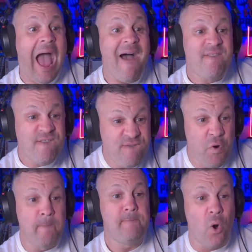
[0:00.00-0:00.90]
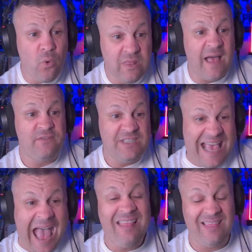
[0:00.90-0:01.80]
football lovers
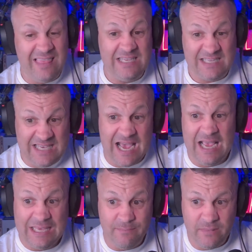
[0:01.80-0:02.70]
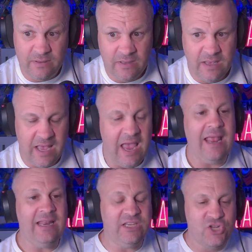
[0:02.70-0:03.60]
at this game.
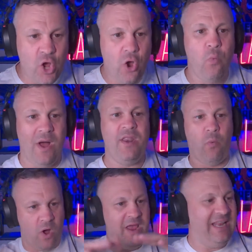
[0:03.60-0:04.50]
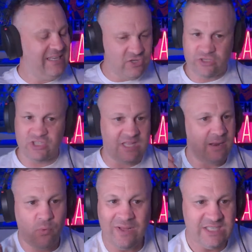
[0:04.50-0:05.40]
It is no wonder why it is not just the
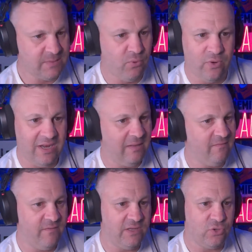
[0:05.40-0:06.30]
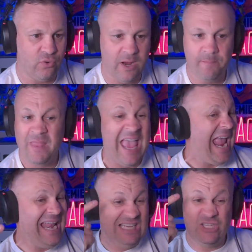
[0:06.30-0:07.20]
number one sport in Victoria.
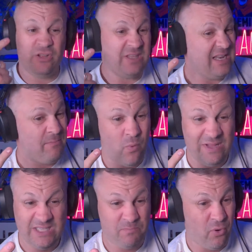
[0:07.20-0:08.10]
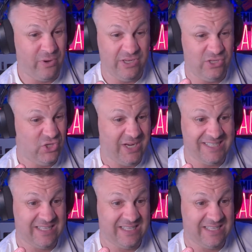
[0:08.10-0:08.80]
It is not the number one sport in just